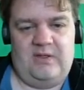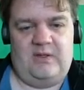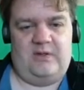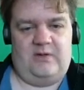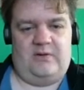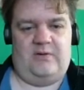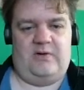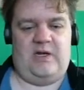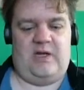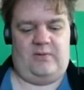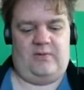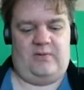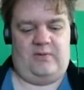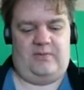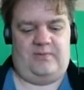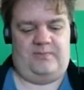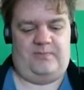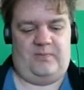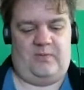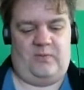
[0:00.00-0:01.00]
Right,
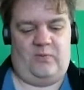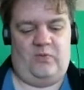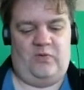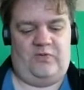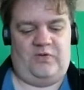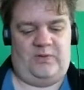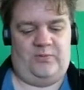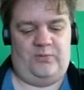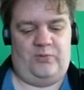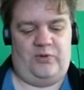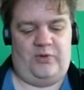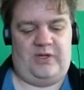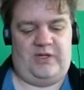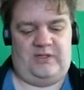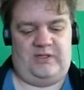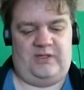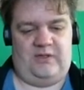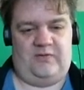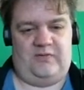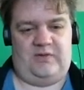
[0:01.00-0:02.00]
we've just bought
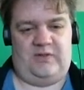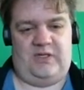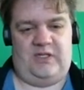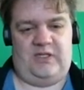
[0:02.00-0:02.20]
ourselves a